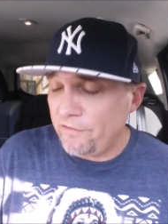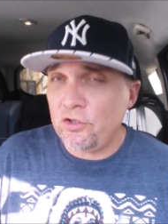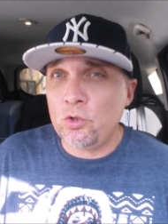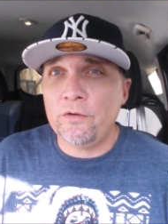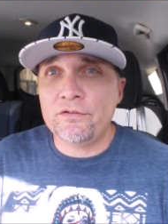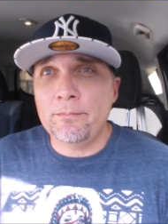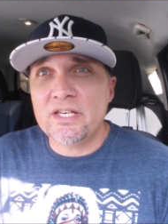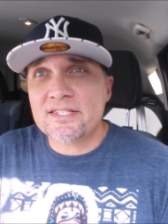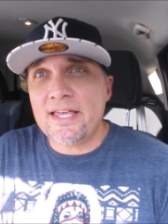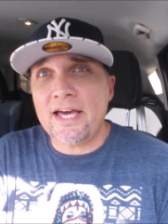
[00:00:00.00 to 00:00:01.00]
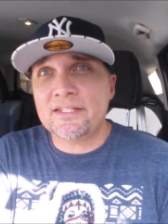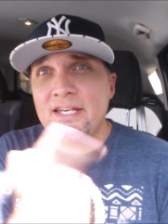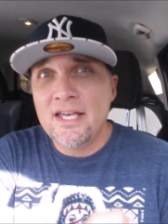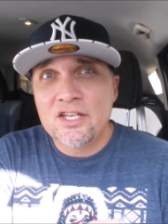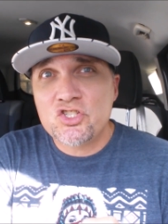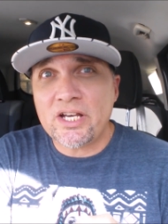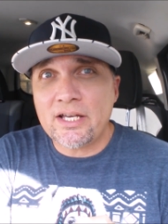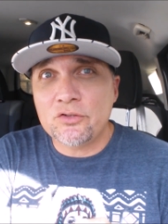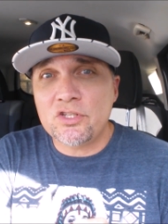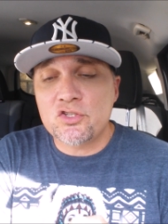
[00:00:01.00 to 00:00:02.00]
review. If you missed that, check
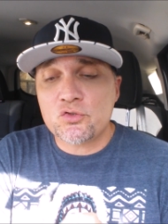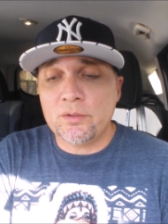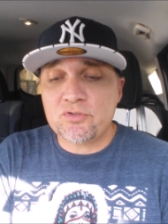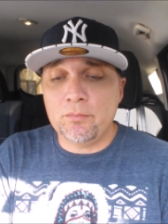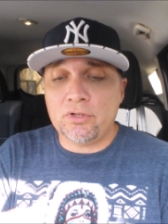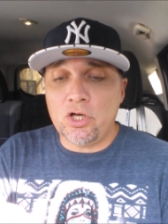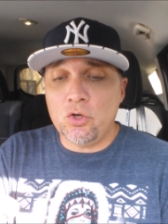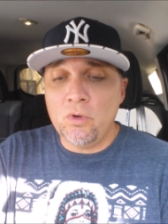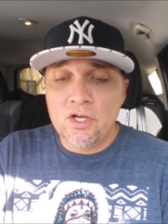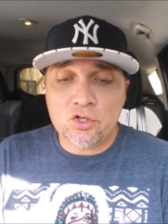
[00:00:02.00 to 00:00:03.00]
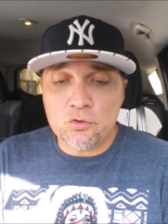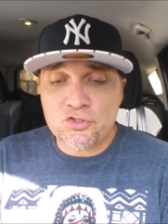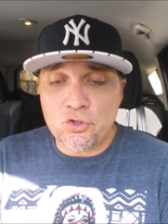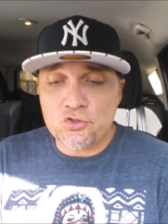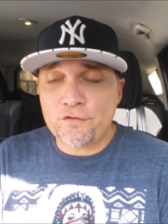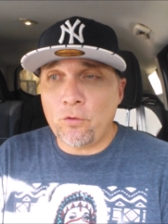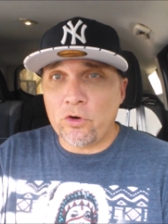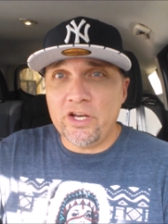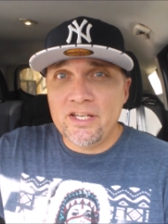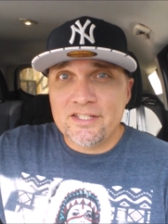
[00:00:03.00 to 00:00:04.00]
out the description below. Go search
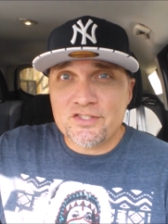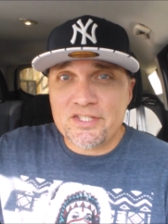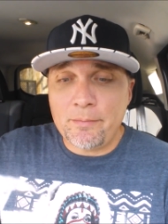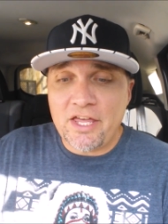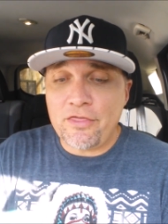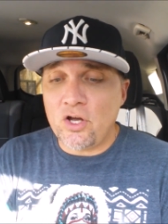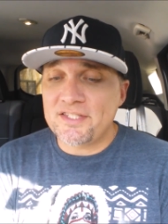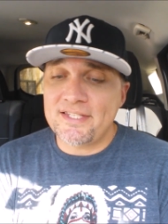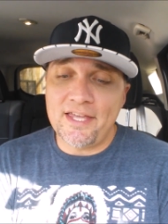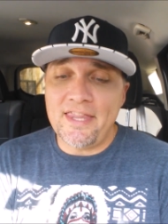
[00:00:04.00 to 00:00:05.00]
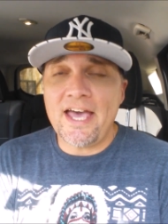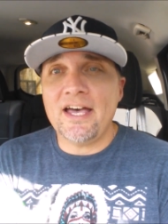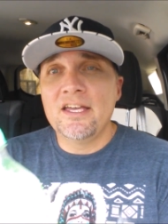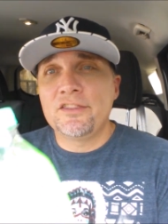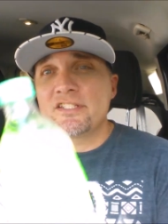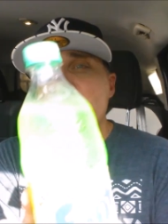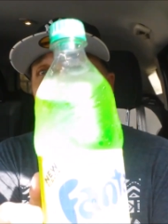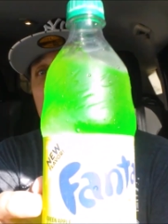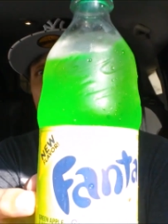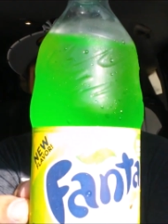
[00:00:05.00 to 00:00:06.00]
for it. You'll see my thoughts on that. Decided